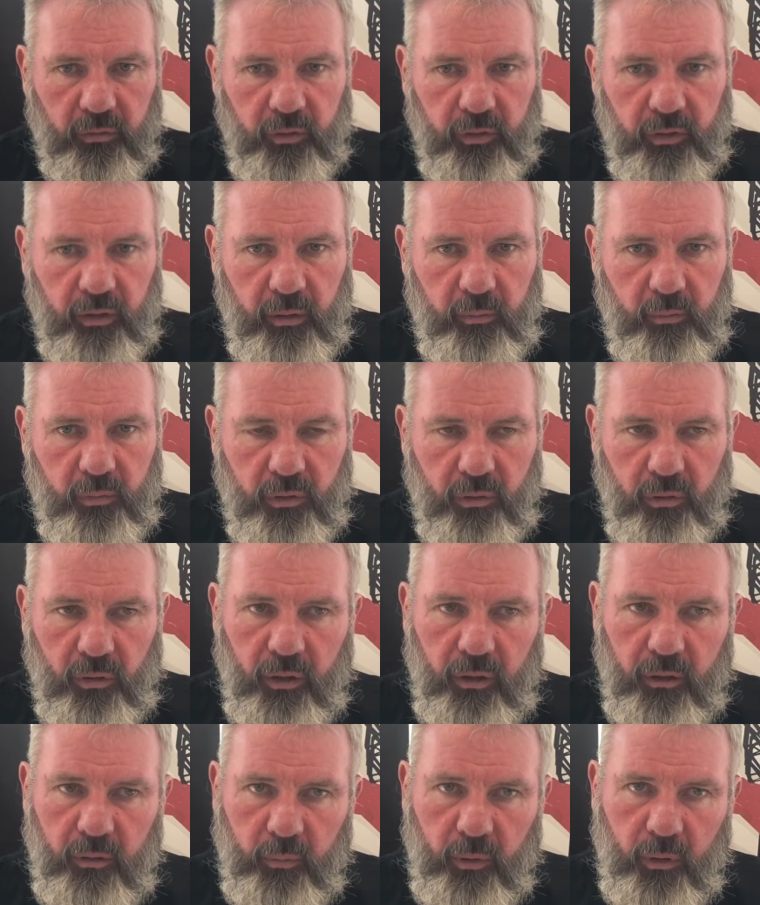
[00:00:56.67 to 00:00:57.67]
the game. So
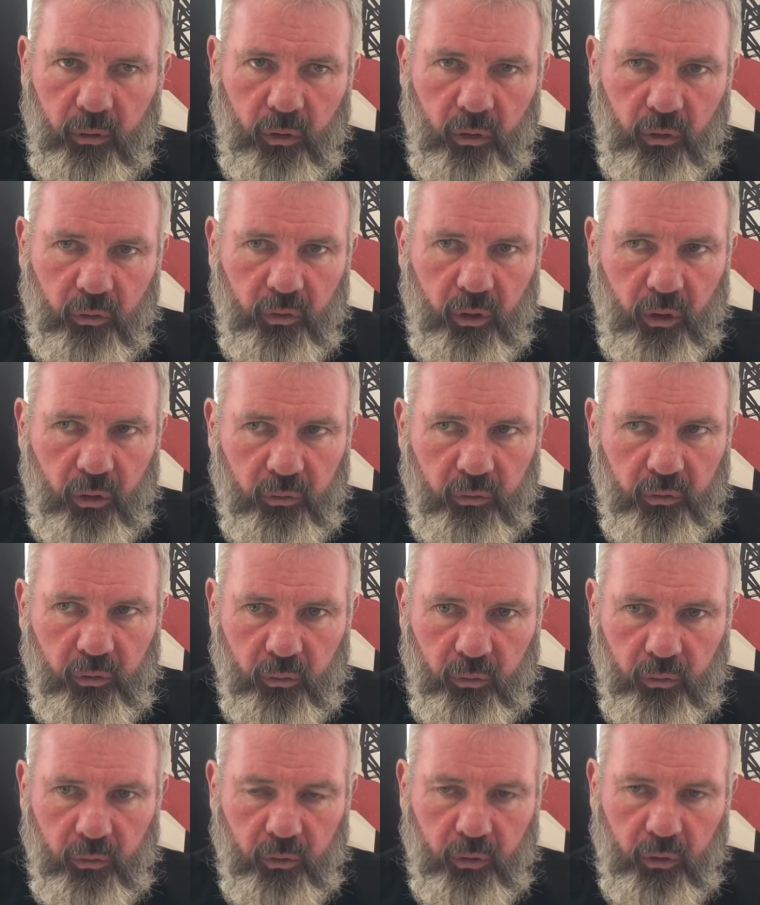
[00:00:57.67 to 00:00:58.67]
I think it'll be a lot down
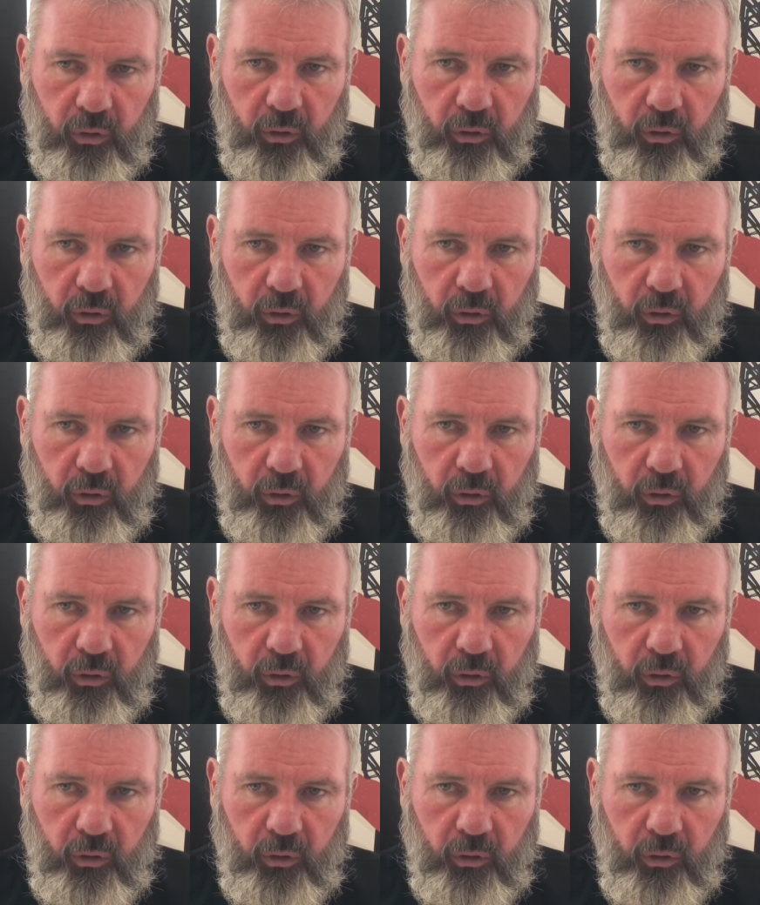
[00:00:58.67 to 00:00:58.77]
to,